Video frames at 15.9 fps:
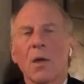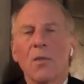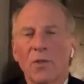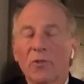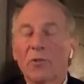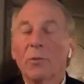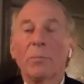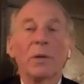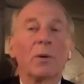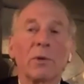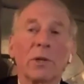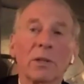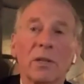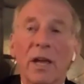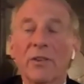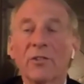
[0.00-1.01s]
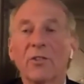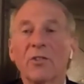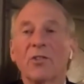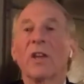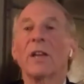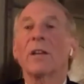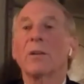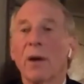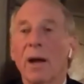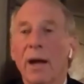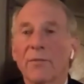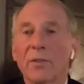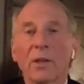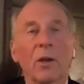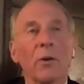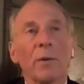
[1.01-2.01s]
This will be a real test of
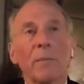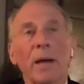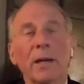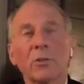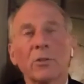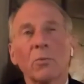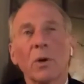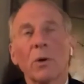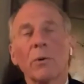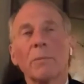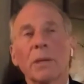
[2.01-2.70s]
statecraft, and going back to where we